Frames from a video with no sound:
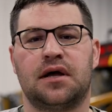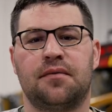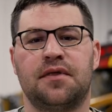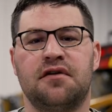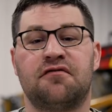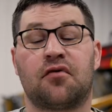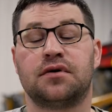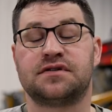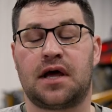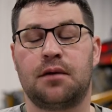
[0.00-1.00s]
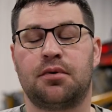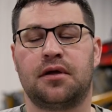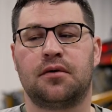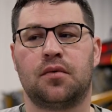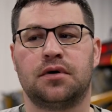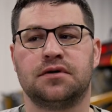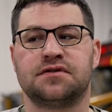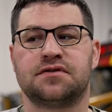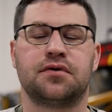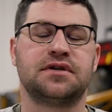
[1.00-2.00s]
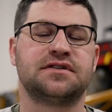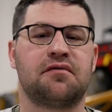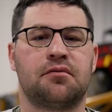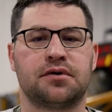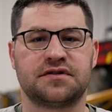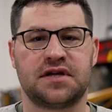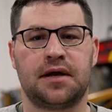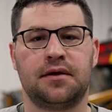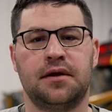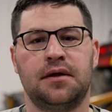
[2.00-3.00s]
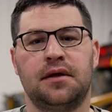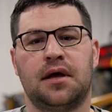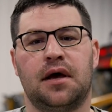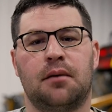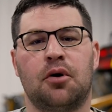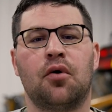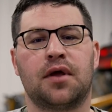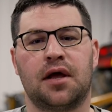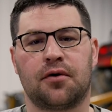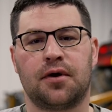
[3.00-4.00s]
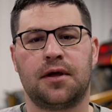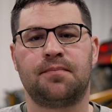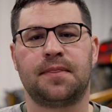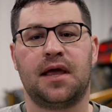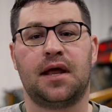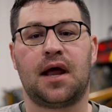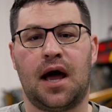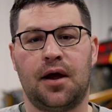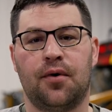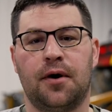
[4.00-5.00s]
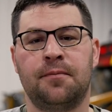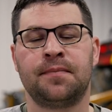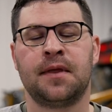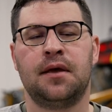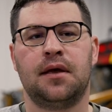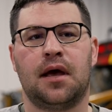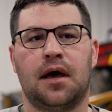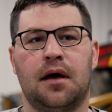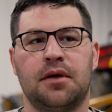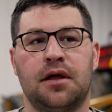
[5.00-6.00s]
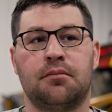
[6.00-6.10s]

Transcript: the forest typing was 37% oak hickory in Iowa. It